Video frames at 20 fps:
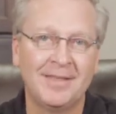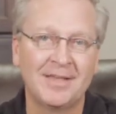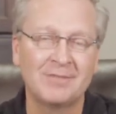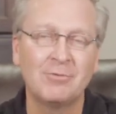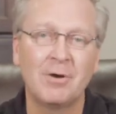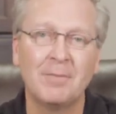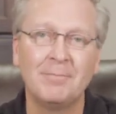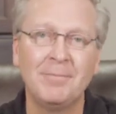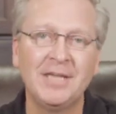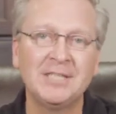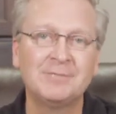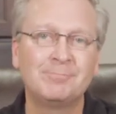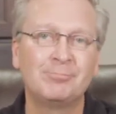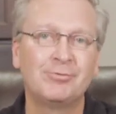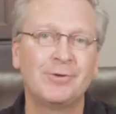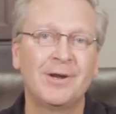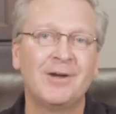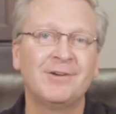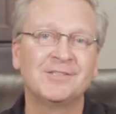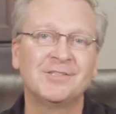That's what makes
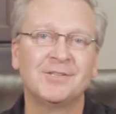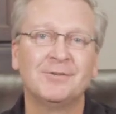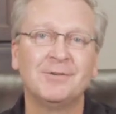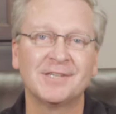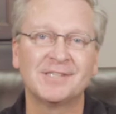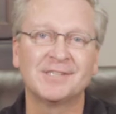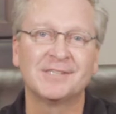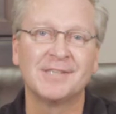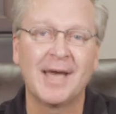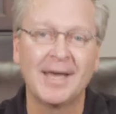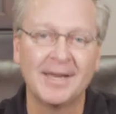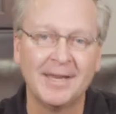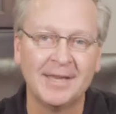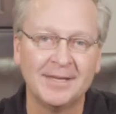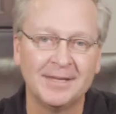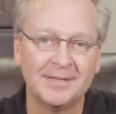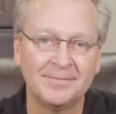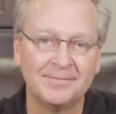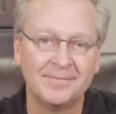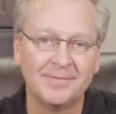prayer so
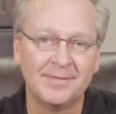exciting.